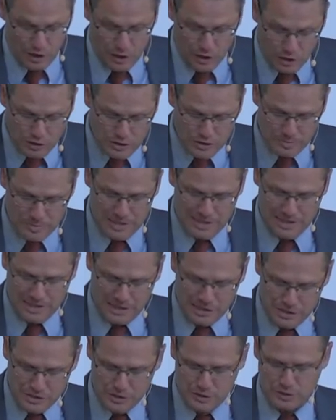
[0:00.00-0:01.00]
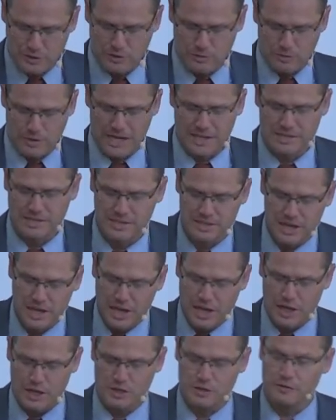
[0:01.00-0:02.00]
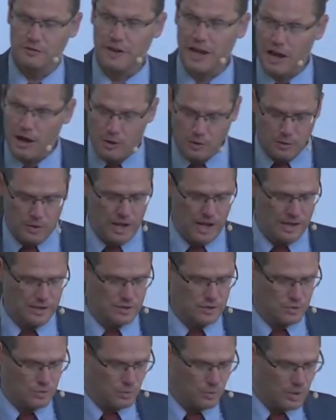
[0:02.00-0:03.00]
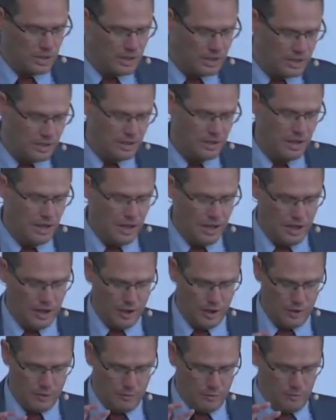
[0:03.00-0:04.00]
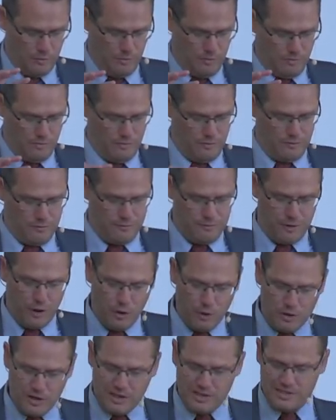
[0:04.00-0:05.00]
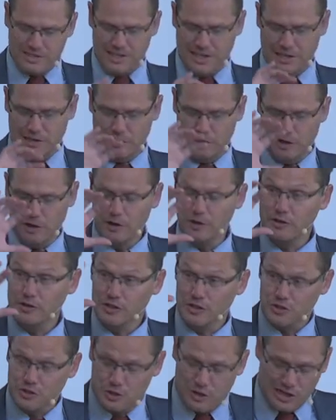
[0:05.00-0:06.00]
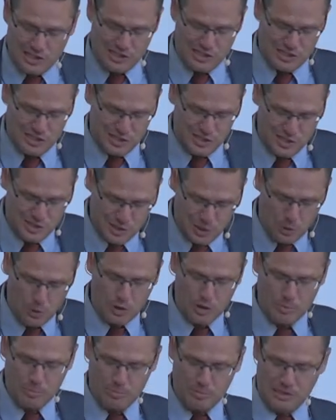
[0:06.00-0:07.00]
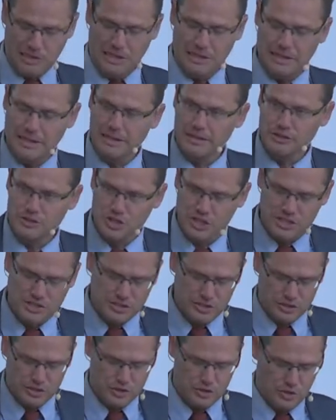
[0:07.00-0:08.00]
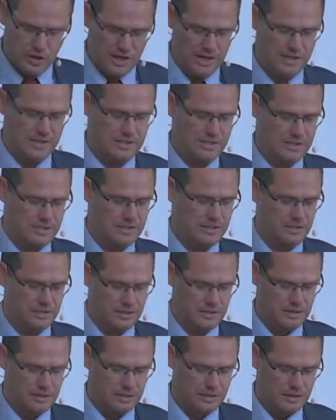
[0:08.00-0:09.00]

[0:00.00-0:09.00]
Our ultimate and eternal rest is found as we. Uh, focus and learn to trust so completely in Jesus Christ